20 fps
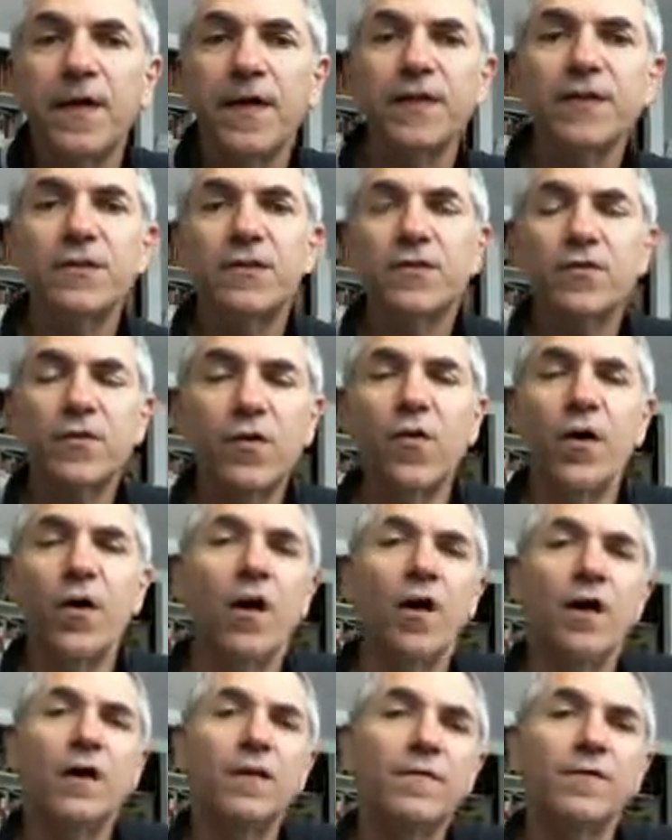And so
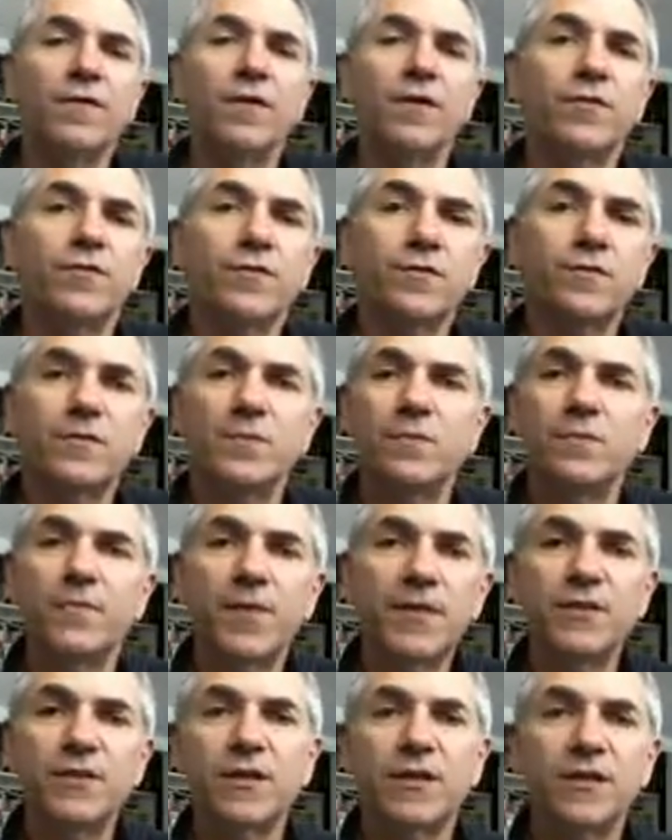all of those
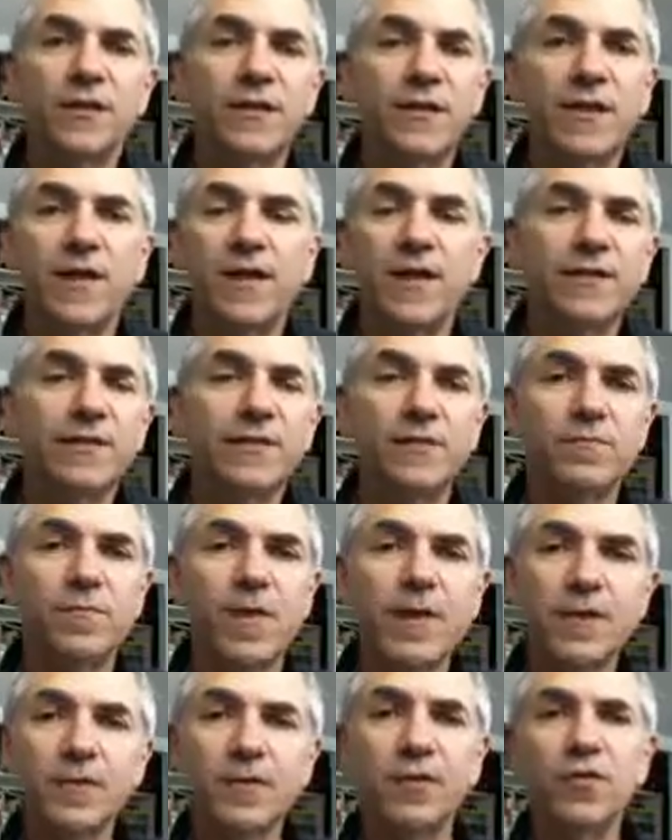basically that I just
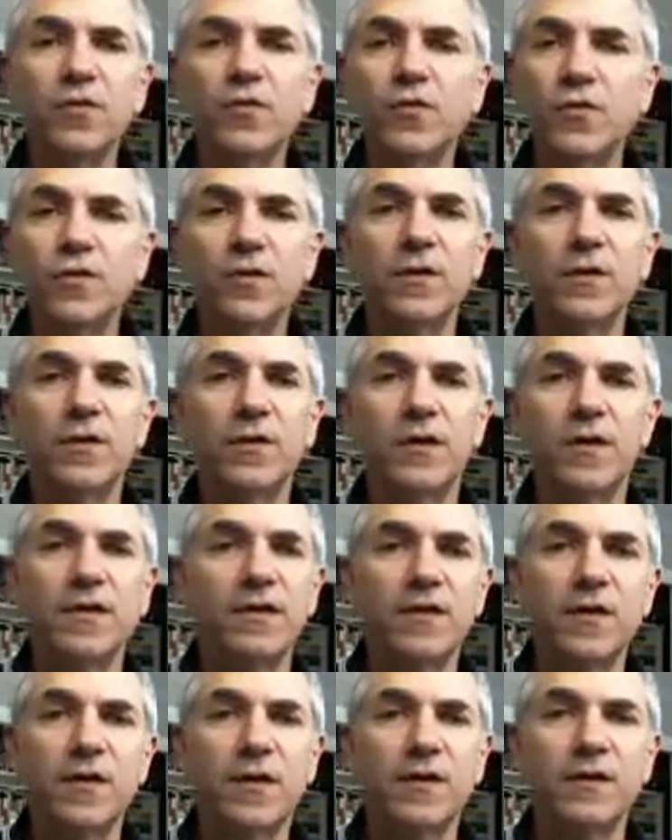mentioned, you could
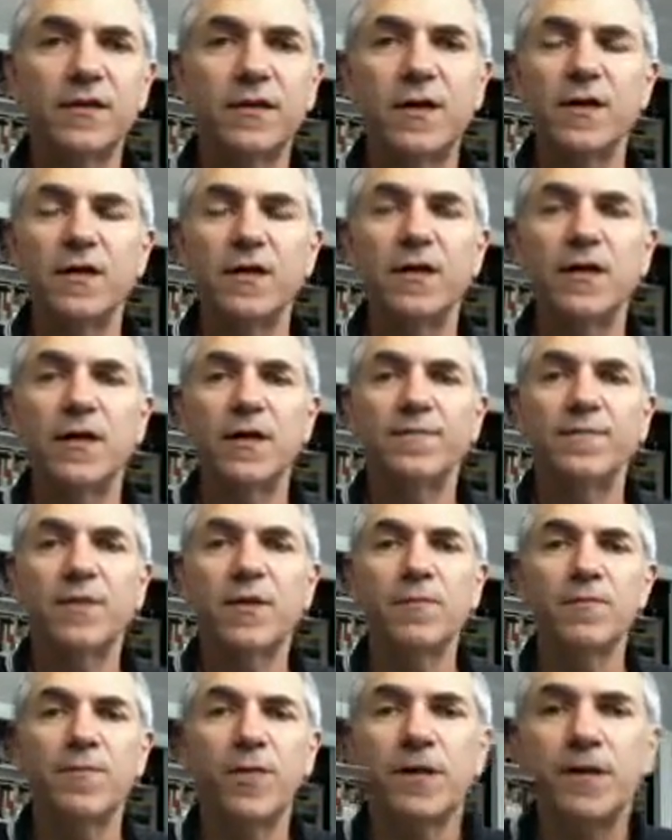conduct a
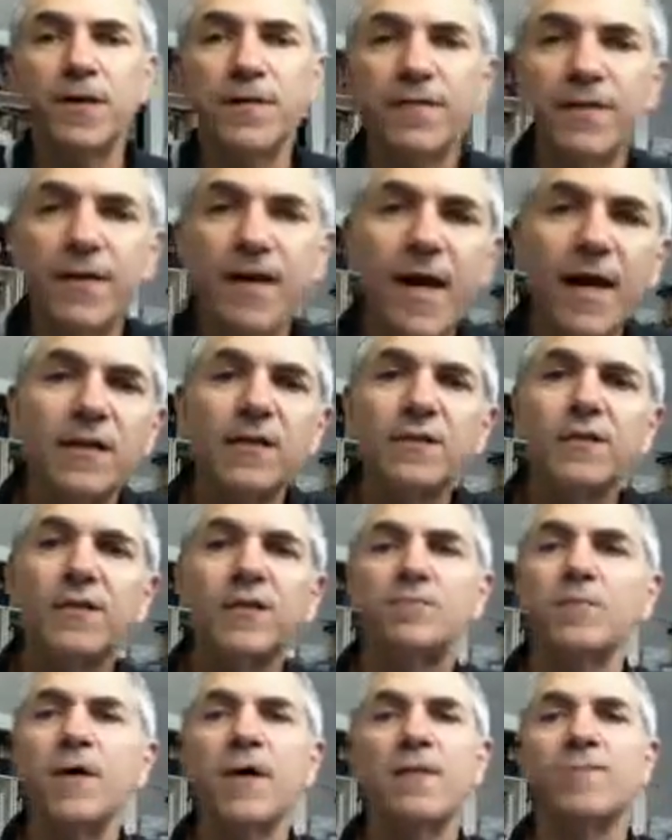comparative
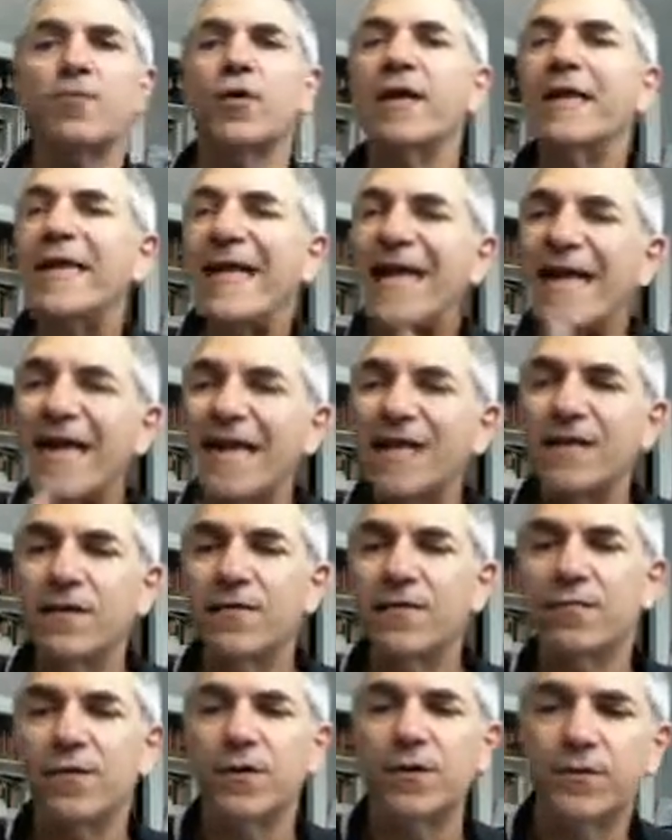analysis paper on any
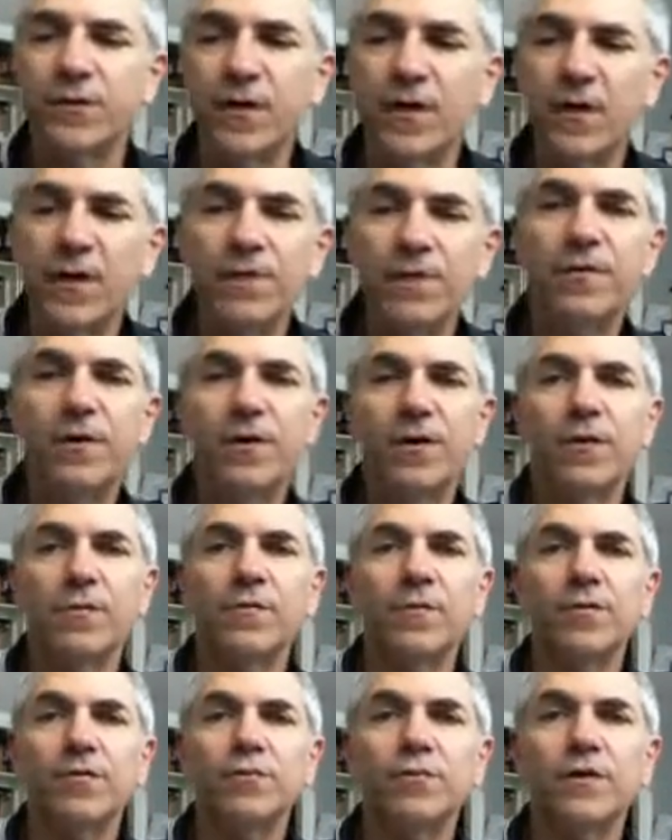of those
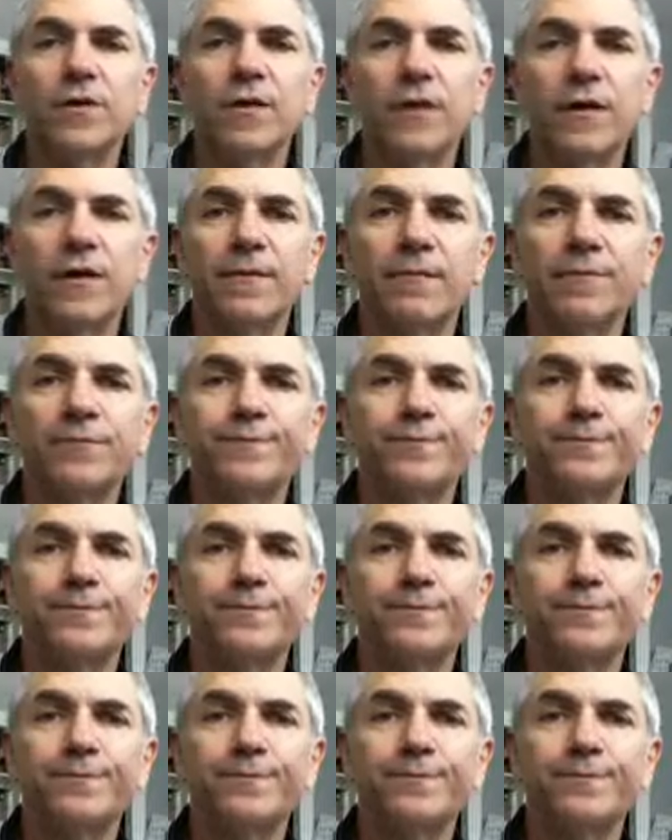variables, really.